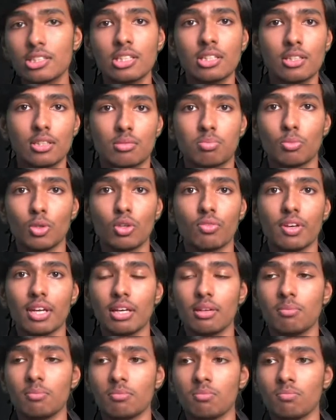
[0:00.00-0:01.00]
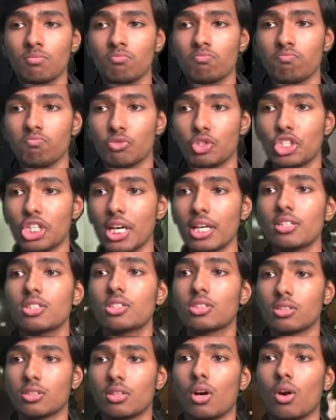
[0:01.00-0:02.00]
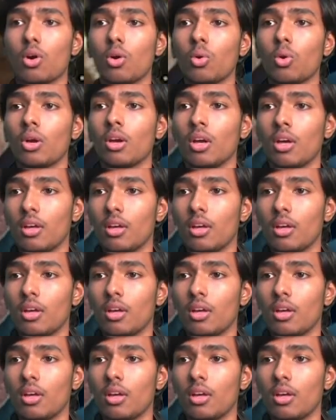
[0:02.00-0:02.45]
in this movie just so